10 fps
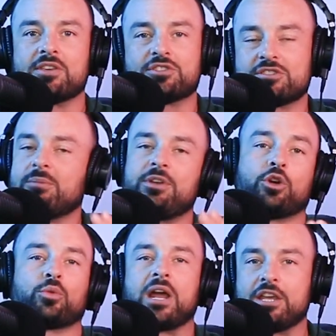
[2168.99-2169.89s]
This is going to be a
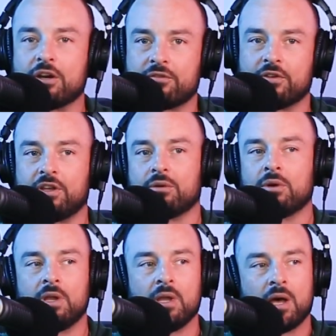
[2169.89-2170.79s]
great year for you.
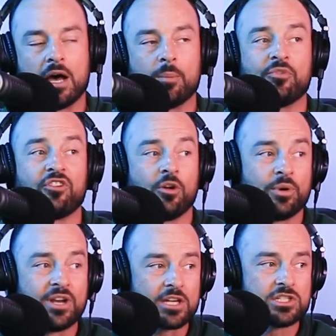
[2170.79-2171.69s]
For
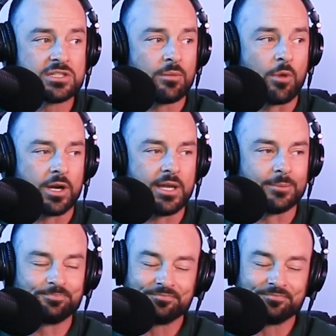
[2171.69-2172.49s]
predictions of the market,